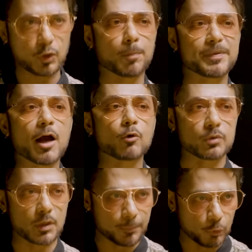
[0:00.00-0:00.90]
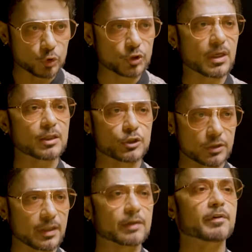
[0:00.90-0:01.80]
top-down approach
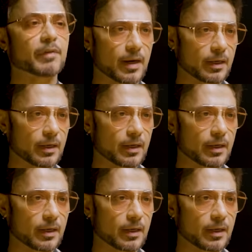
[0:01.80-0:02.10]
culture that we've